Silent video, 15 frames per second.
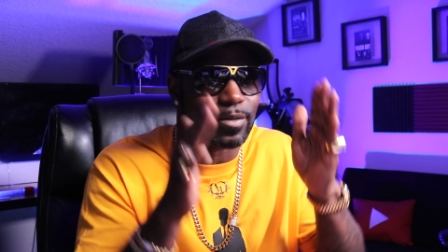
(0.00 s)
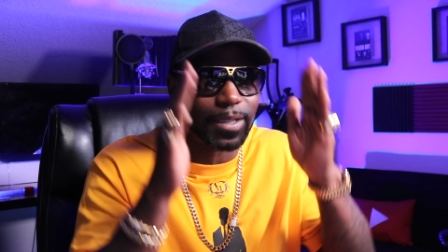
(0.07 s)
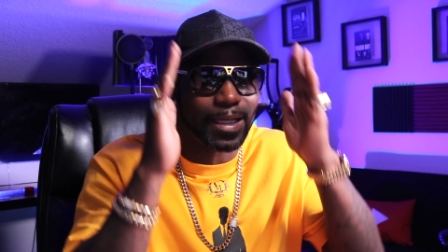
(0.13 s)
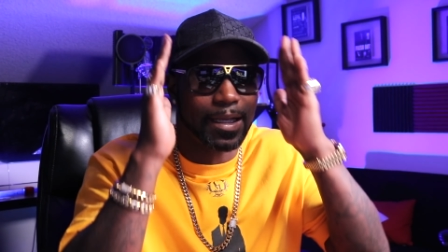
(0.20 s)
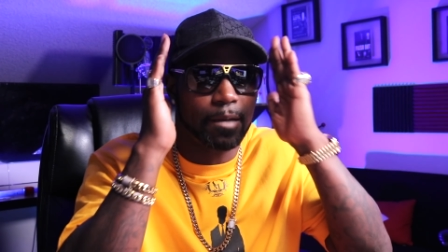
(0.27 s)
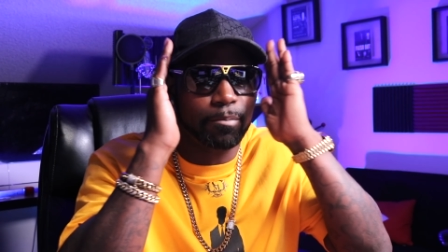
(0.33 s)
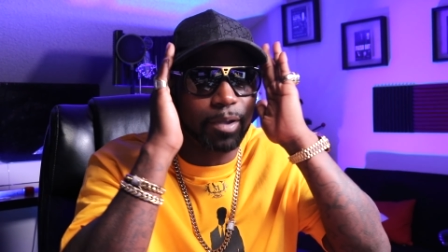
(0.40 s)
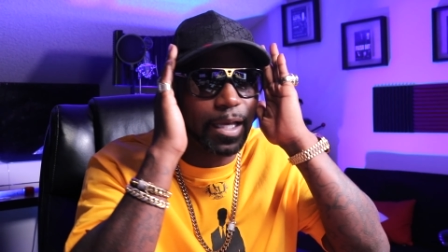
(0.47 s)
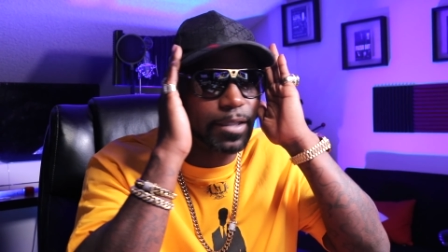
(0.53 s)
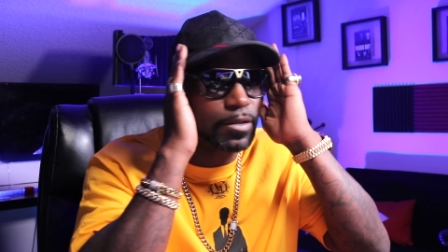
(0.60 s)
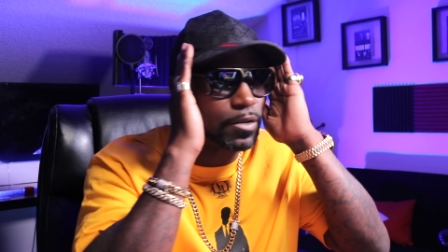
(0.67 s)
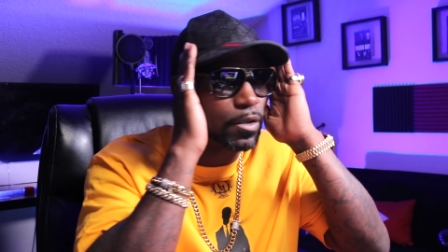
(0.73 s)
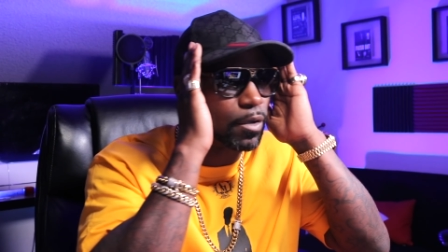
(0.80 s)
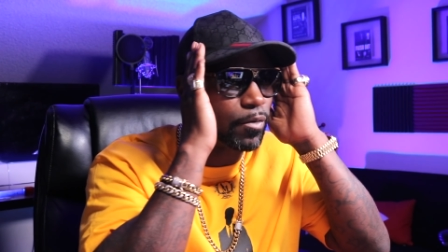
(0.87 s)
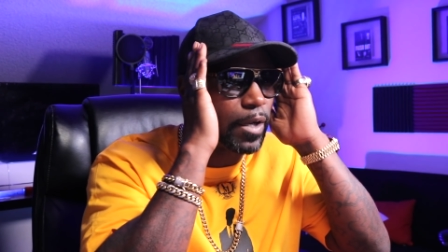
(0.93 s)
I got blinders
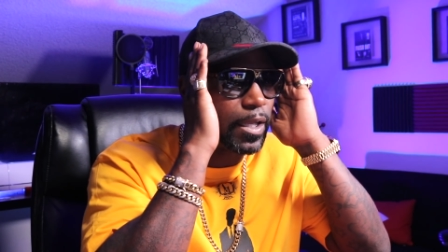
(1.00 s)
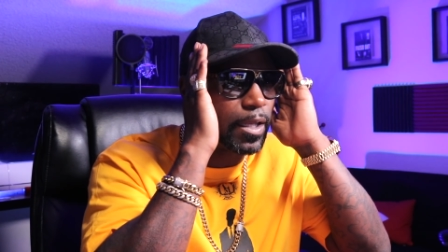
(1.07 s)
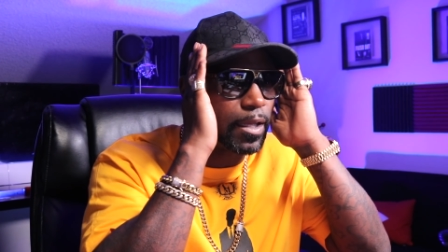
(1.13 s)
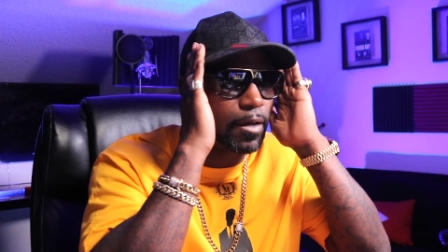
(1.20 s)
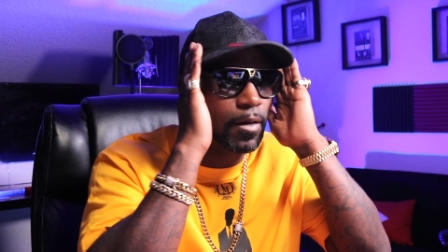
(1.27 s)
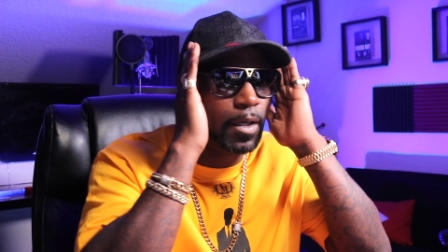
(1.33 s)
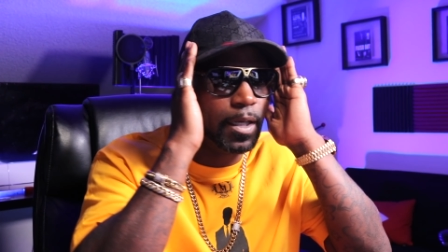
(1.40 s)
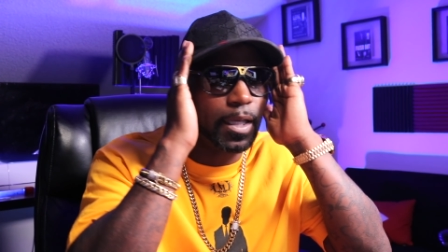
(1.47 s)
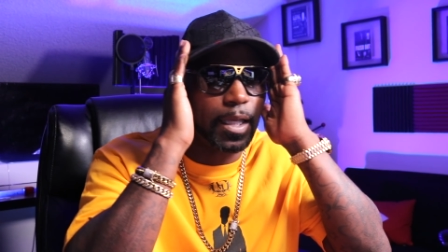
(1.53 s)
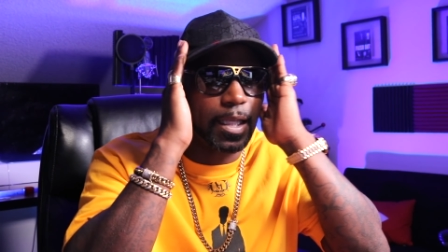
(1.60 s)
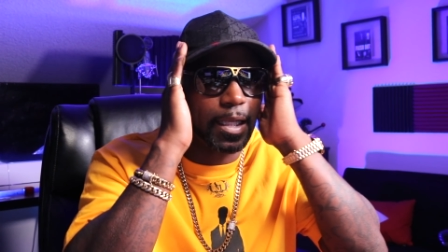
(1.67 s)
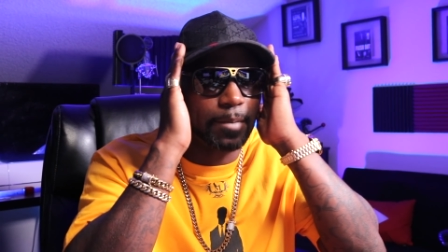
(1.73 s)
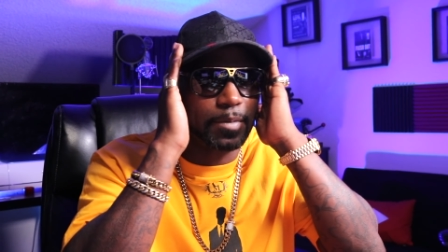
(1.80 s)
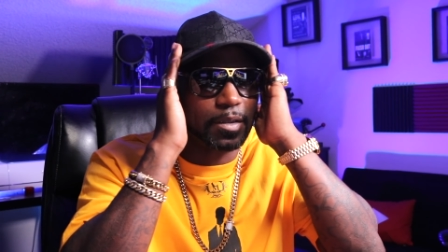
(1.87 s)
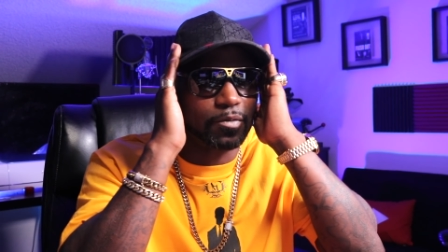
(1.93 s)
on right now, and
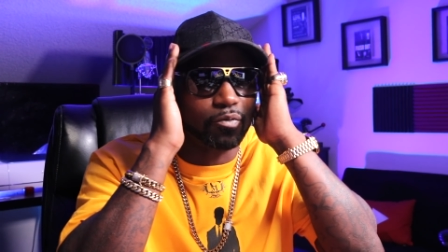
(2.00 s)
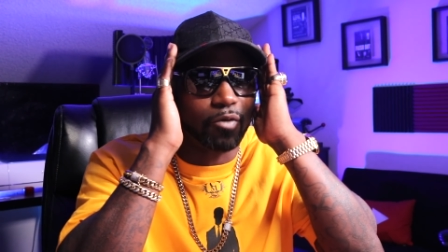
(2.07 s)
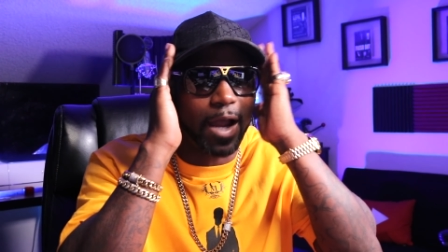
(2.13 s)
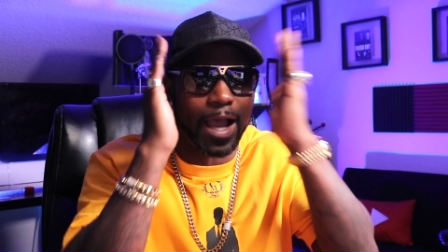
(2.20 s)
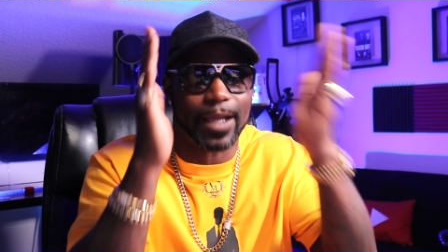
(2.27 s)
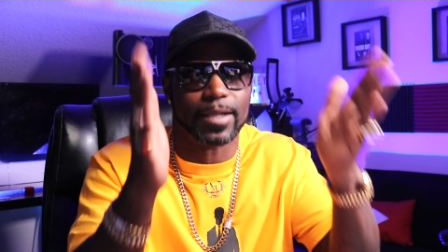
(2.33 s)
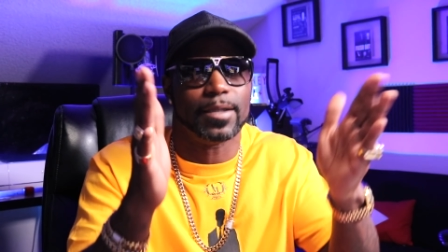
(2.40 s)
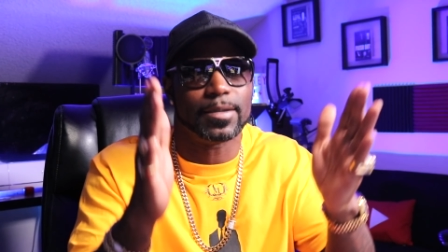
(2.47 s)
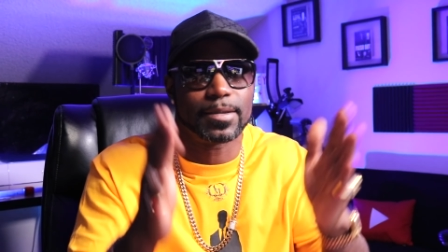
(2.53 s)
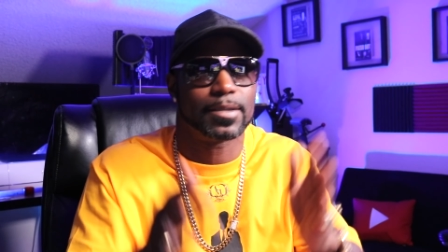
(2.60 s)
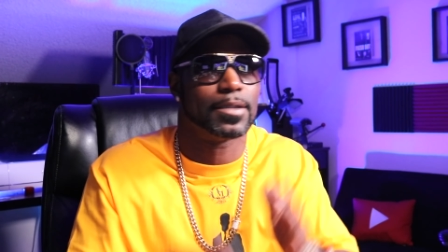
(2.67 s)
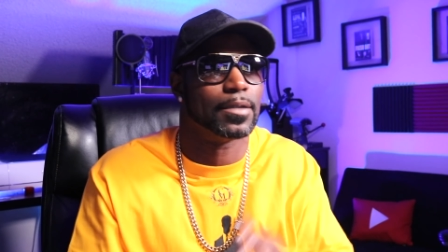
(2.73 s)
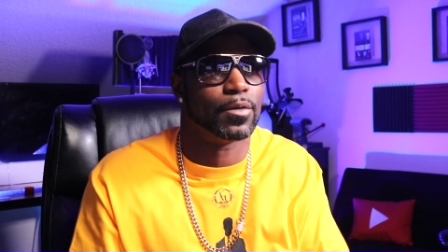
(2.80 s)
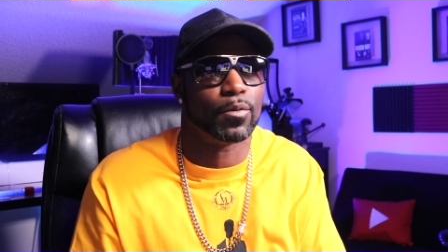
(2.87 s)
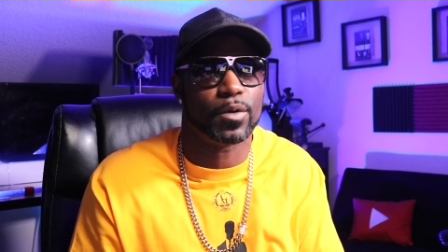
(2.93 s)
I'm just riding this
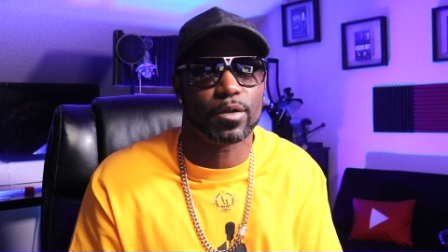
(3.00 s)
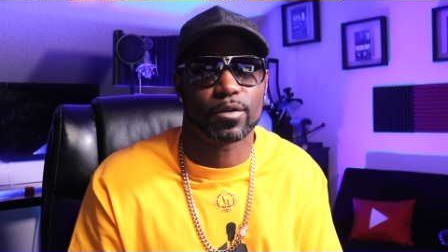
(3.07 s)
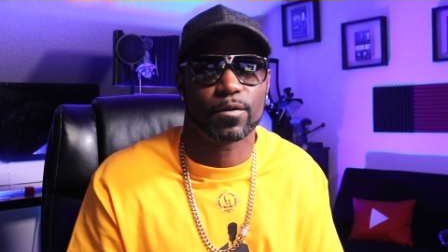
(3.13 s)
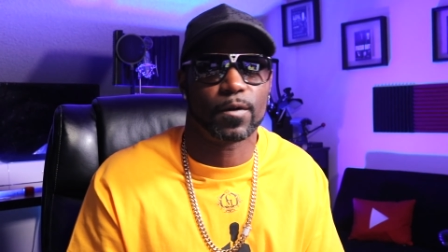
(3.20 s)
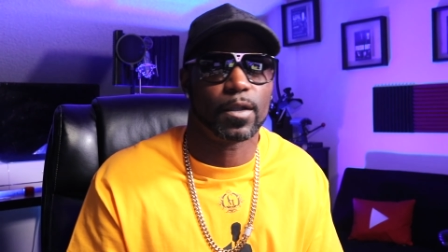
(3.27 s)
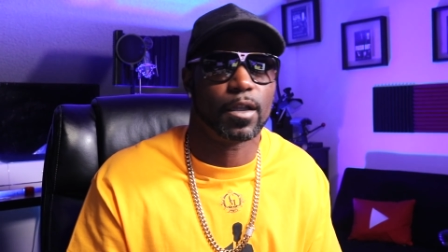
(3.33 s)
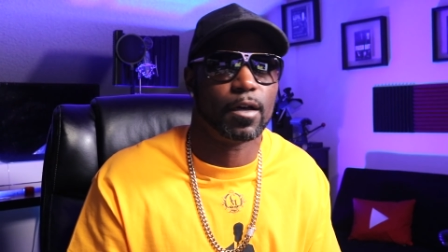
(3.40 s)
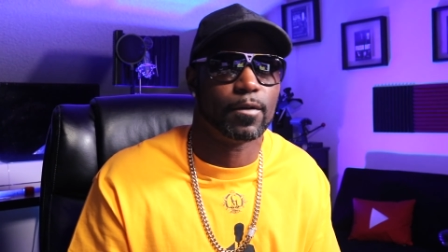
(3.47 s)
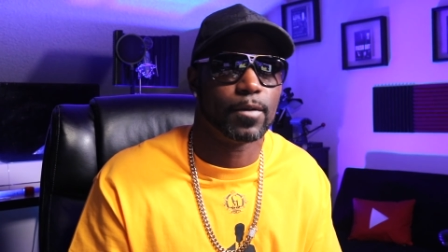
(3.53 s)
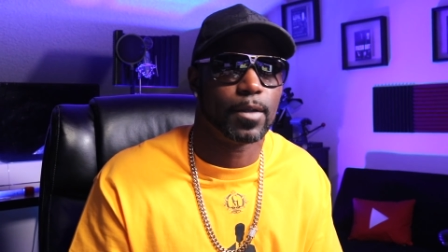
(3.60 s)
till the wheels fall off.